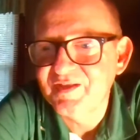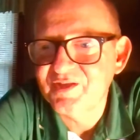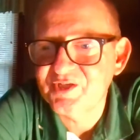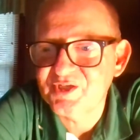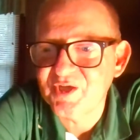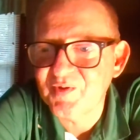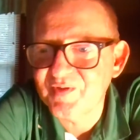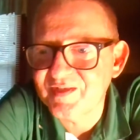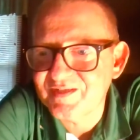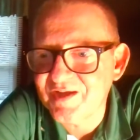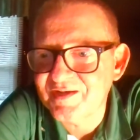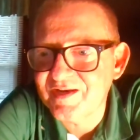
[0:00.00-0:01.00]
show
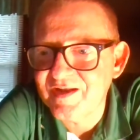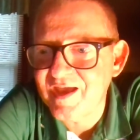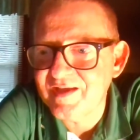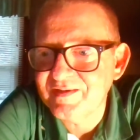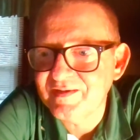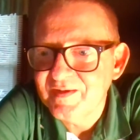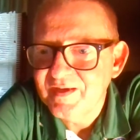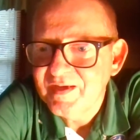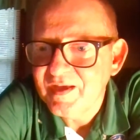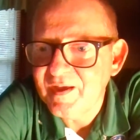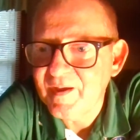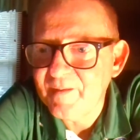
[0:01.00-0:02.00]
that's on tonight.
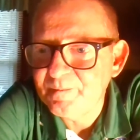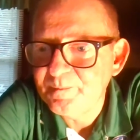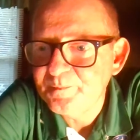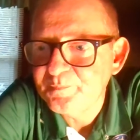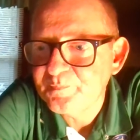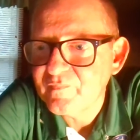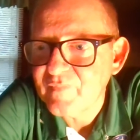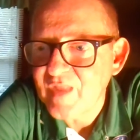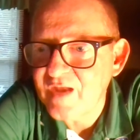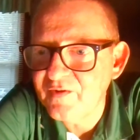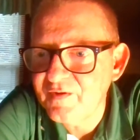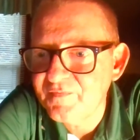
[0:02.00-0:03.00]
Um,
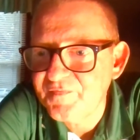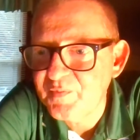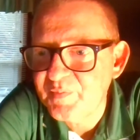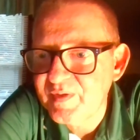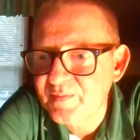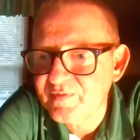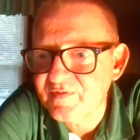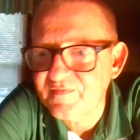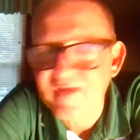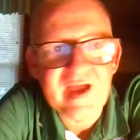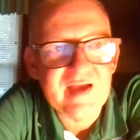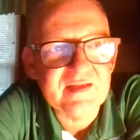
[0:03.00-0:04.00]
I know a few people have
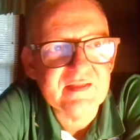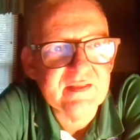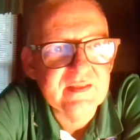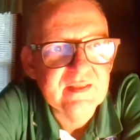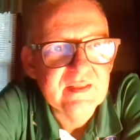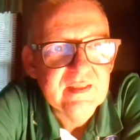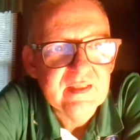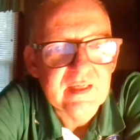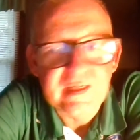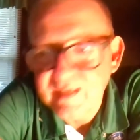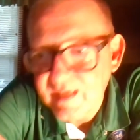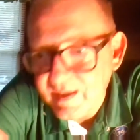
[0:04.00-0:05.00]
asked
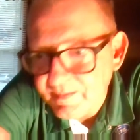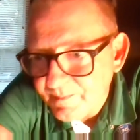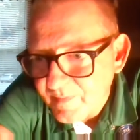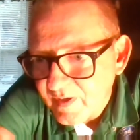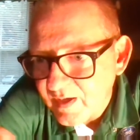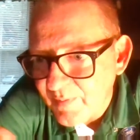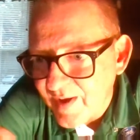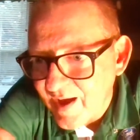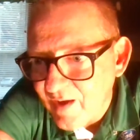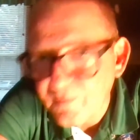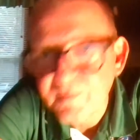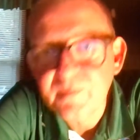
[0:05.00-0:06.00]

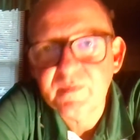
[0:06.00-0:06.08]
about